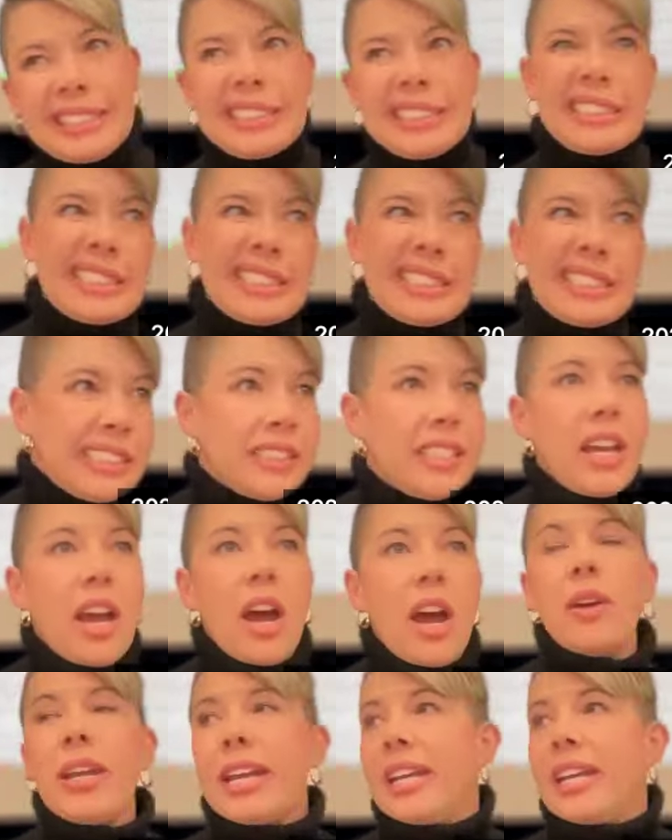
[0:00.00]
A little?
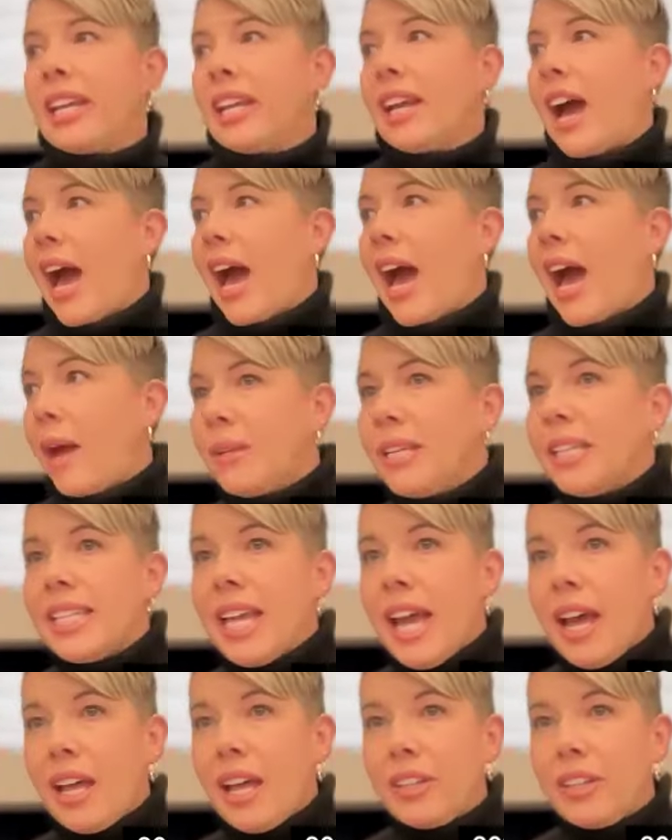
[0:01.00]
Okay, I'm going to
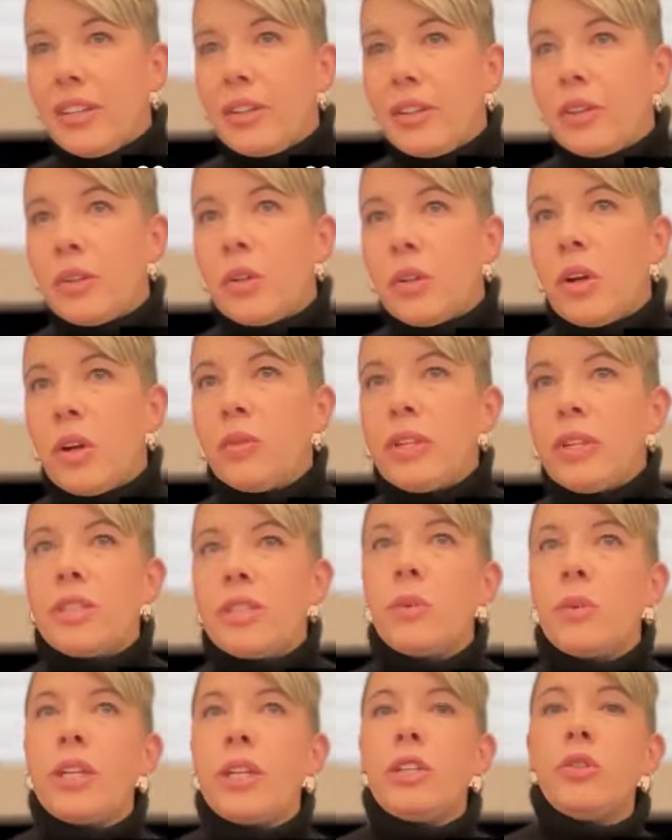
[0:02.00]
tell you a
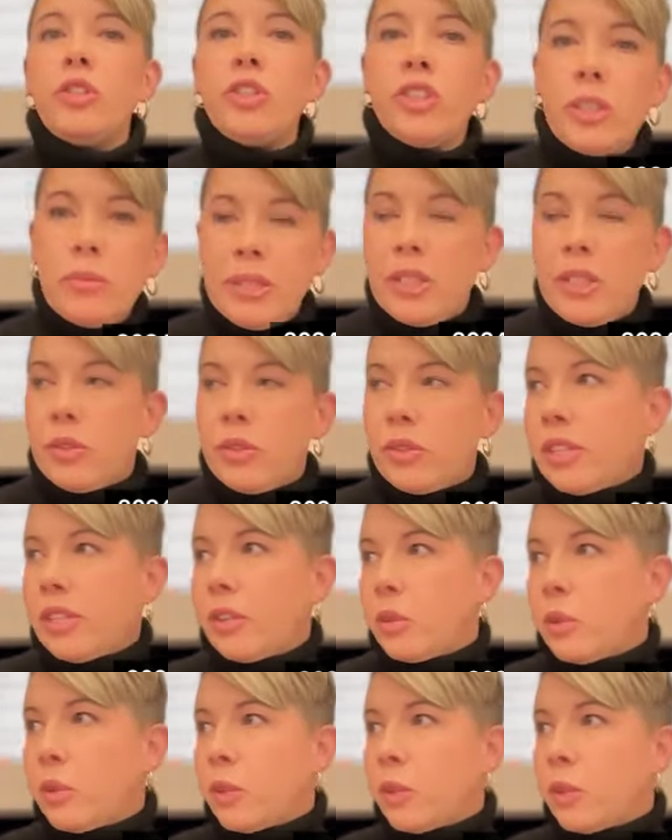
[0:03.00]
reason why you should be using
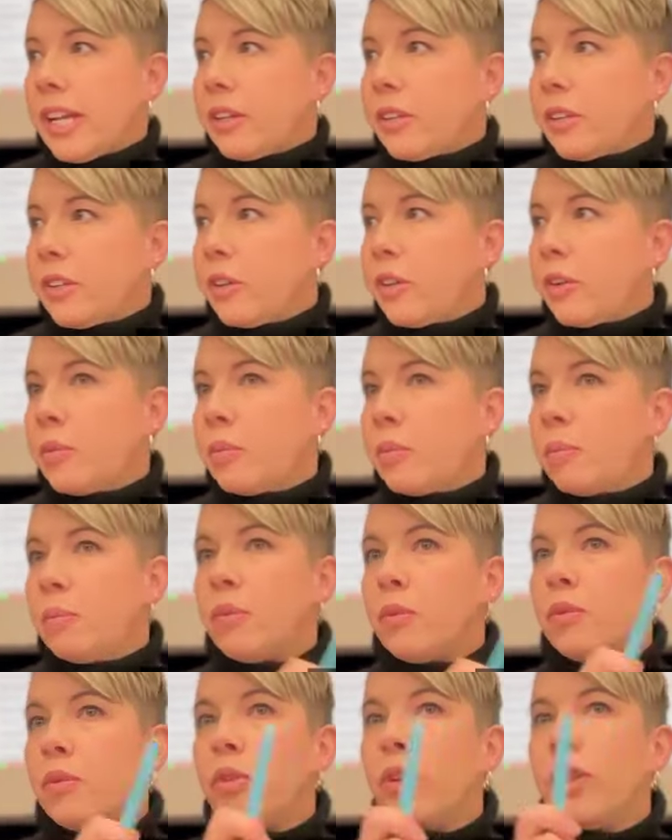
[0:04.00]
Google Calendar
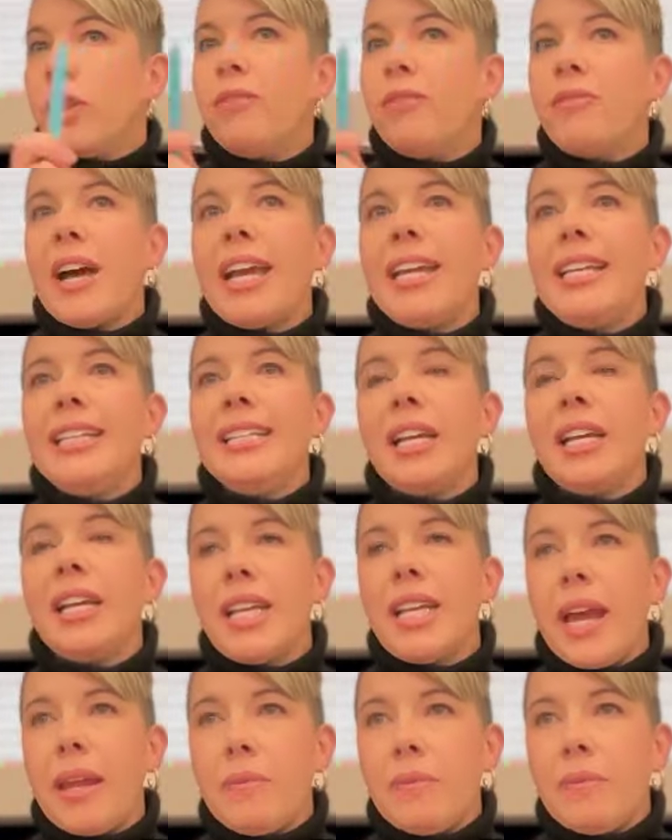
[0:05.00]
for the find a
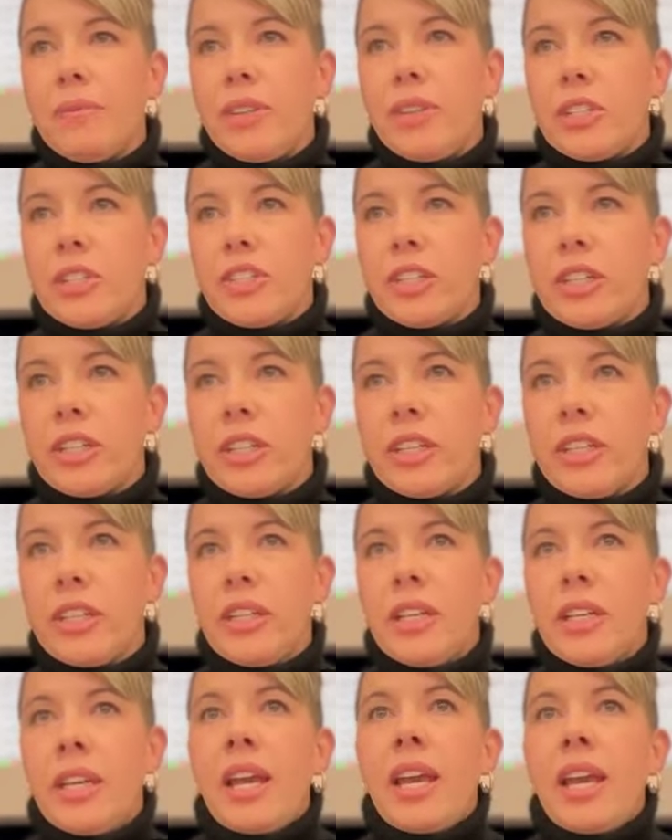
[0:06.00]
time feature.
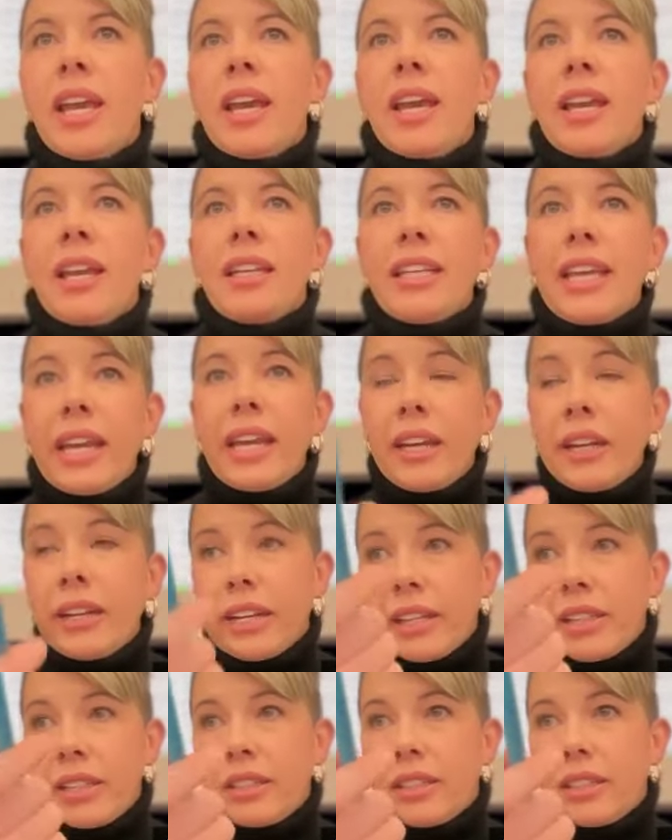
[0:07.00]

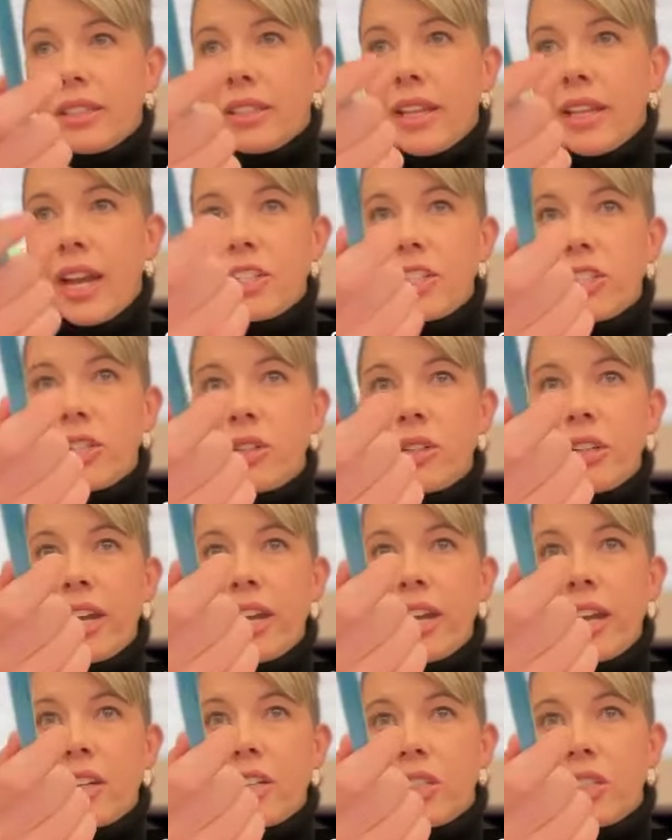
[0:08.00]
Karen, I showed her
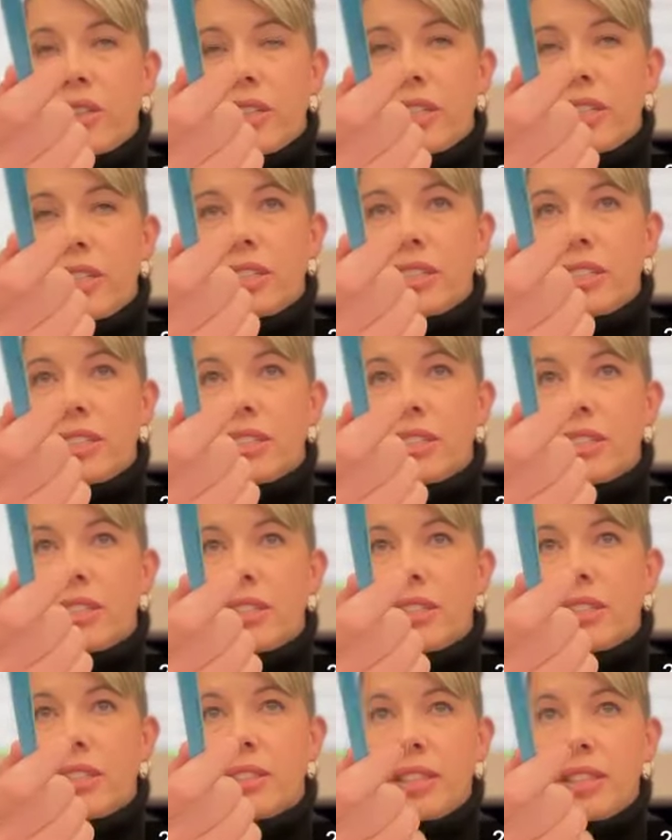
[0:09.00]
how to do this.
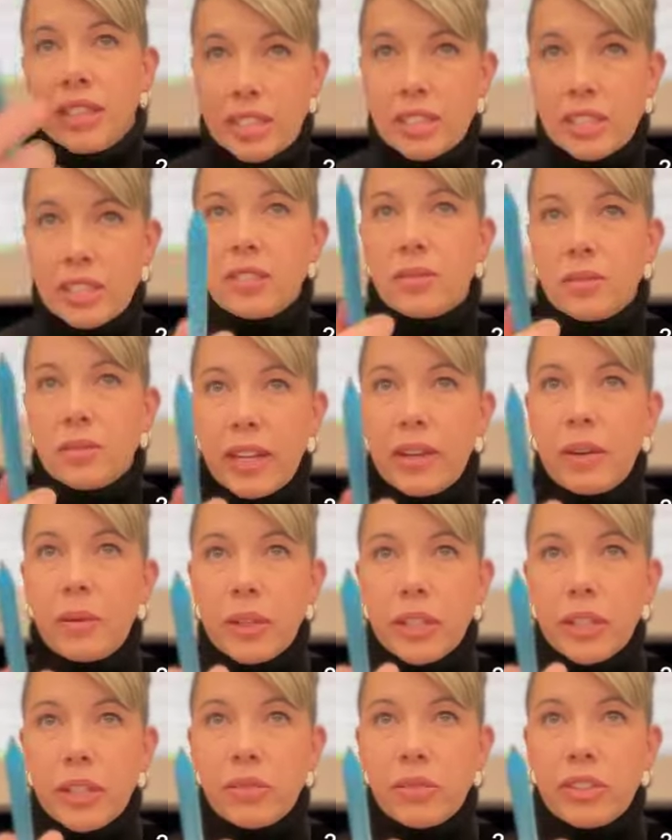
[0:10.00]
It
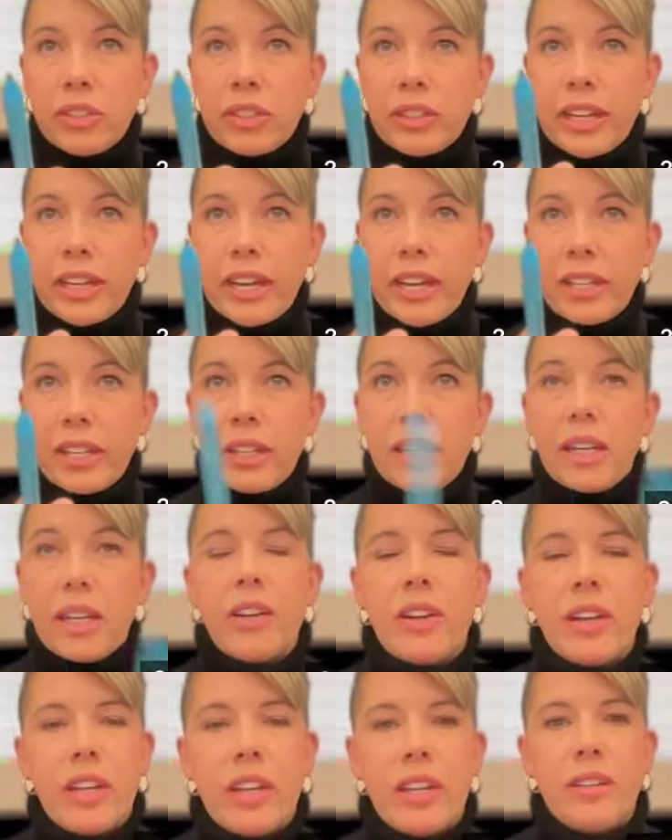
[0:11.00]
works for you, yeah?
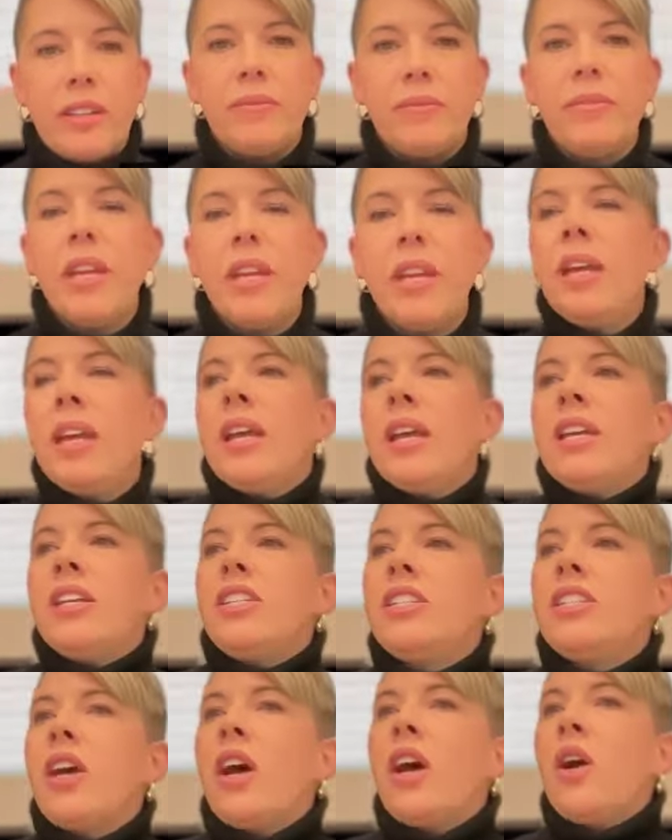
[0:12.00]
Okay, good.
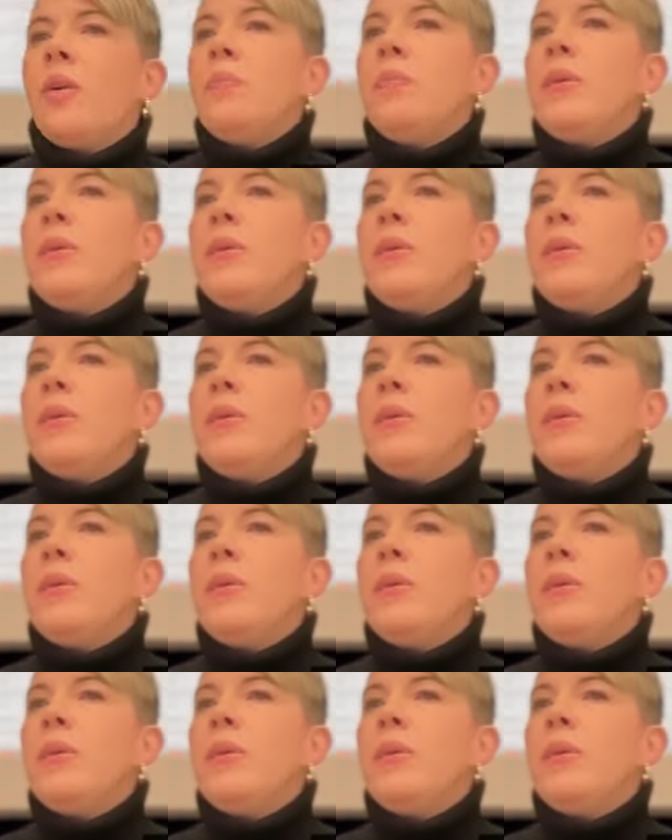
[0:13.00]
So